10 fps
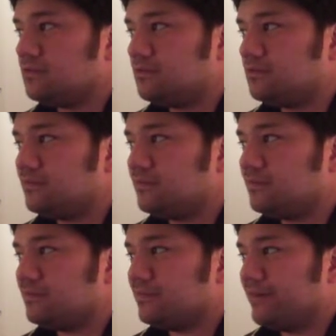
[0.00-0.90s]
Ooh.
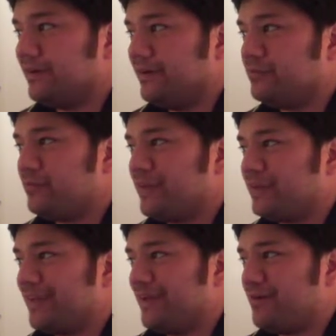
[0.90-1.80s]
Aren't we
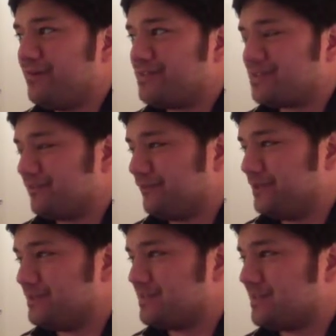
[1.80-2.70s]
clever, Mr.
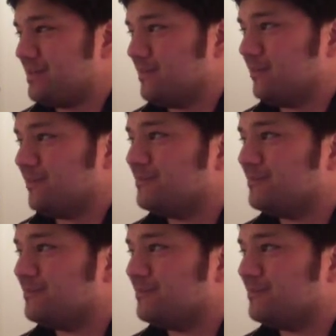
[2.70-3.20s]
Flintstone?